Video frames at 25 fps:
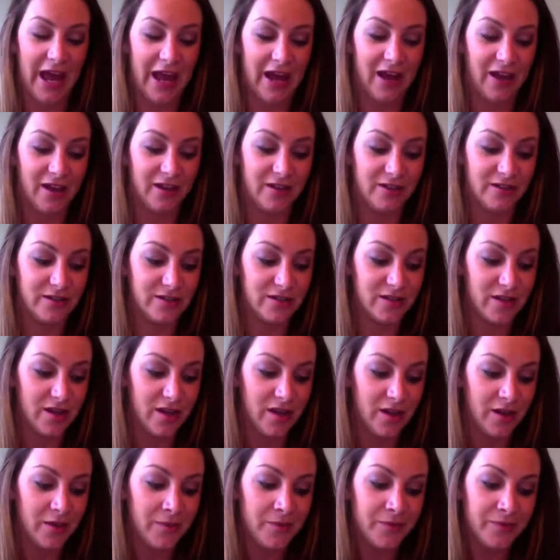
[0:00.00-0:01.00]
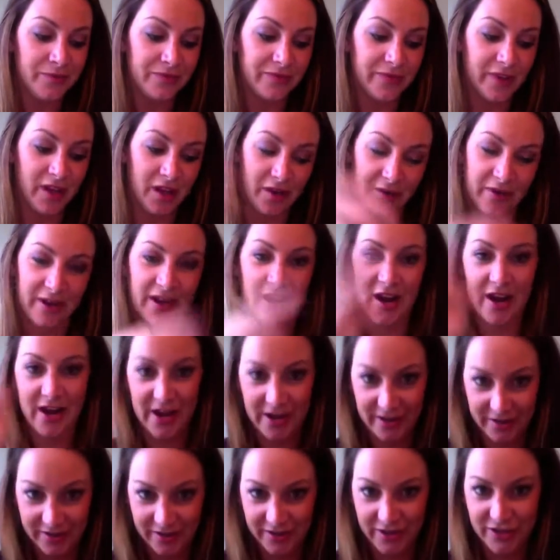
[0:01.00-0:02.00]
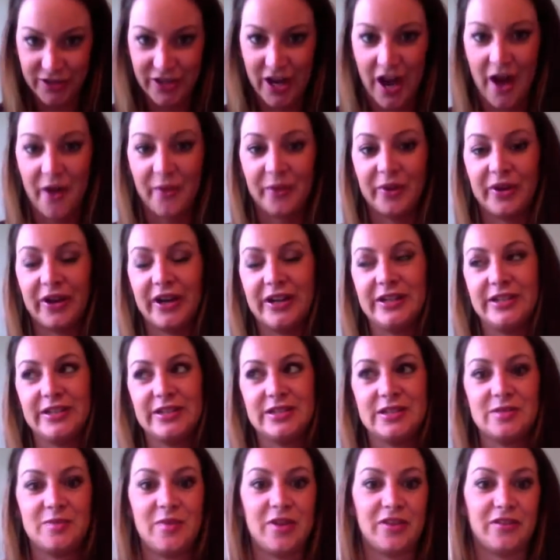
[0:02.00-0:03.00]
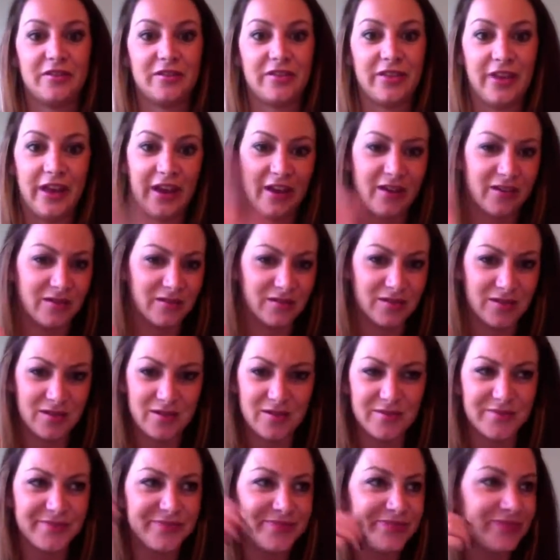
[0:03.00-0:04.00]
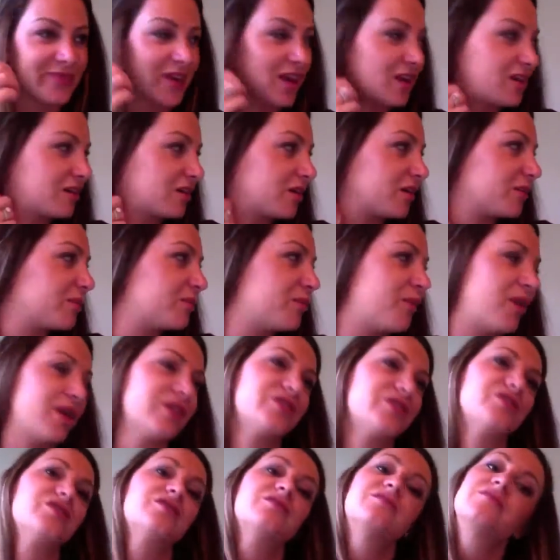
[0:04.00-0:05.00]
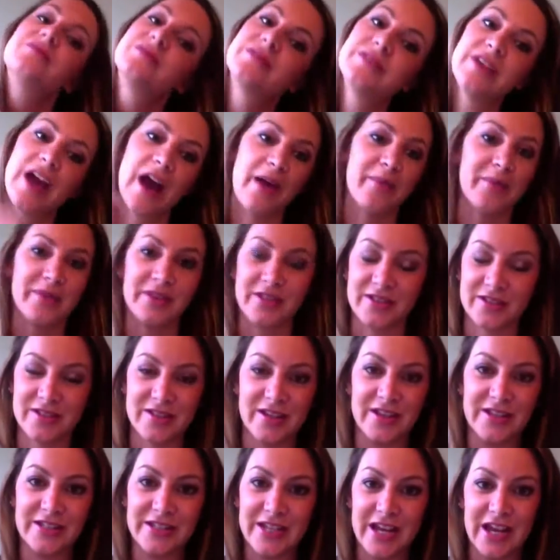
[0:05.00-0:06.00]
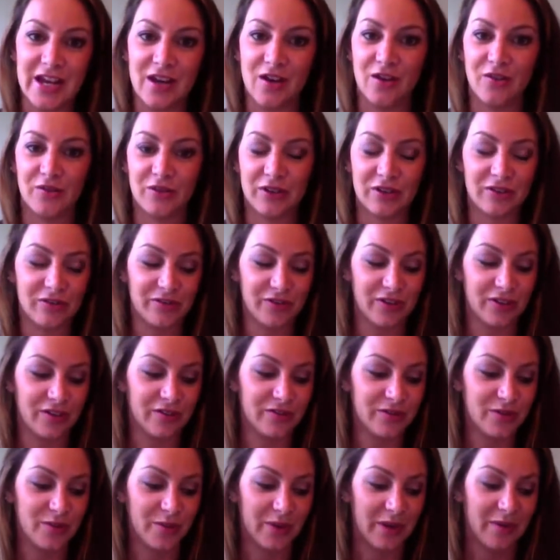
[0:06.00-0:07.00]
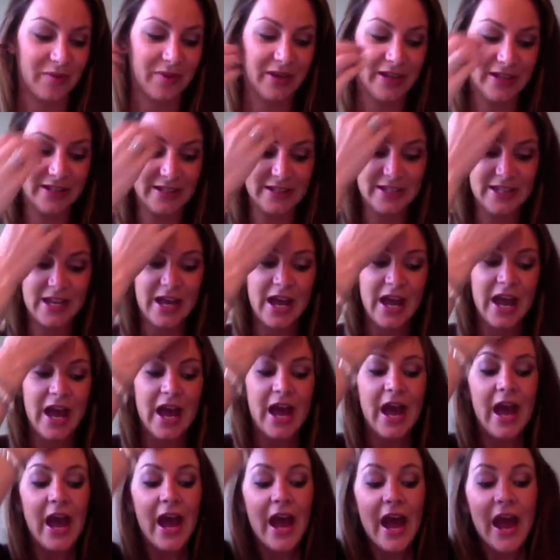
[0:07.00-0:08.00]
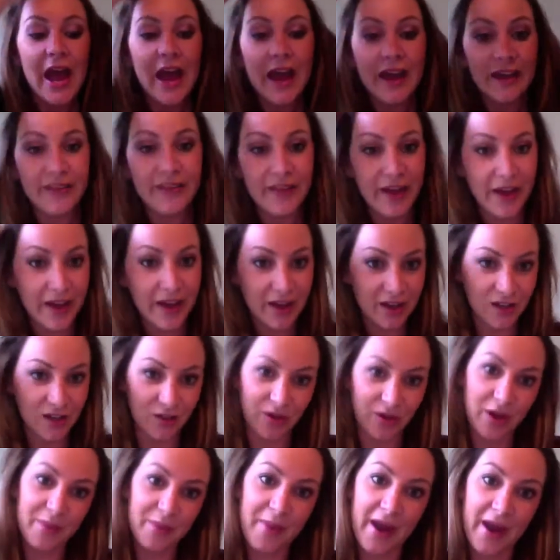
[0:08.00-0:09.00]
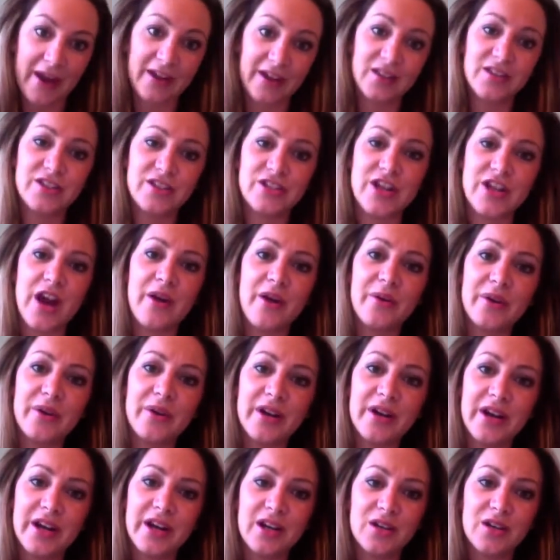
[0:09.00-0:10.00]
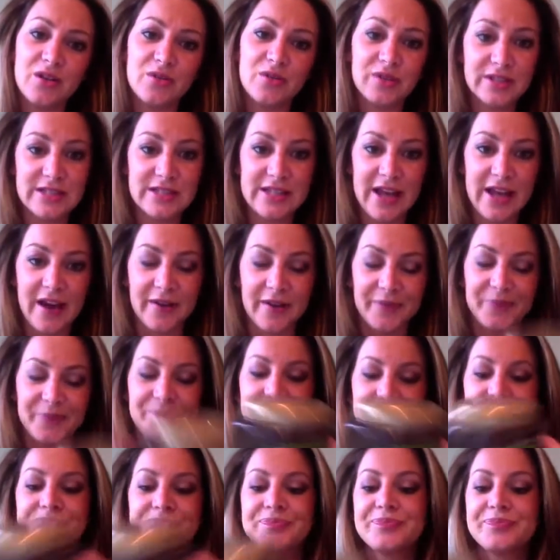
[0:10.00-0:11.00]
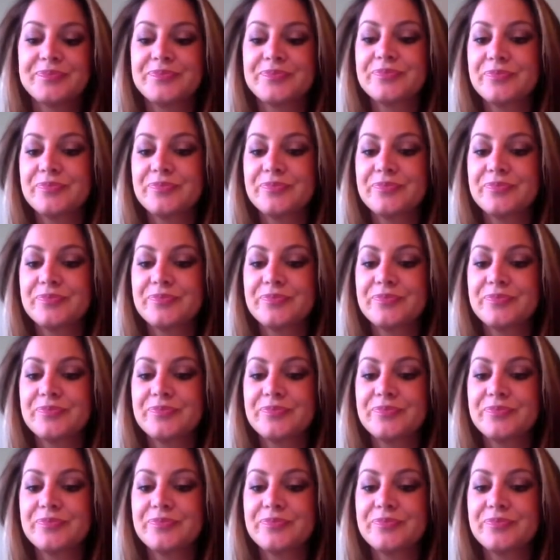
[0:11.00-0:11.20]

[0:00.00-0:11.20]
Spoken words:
And, you know, I got out of the shower, I did some other things. I don't know, watched Tabitha Salon Takeover for 20 minutes. And then you get back in the shower and you rinse it out.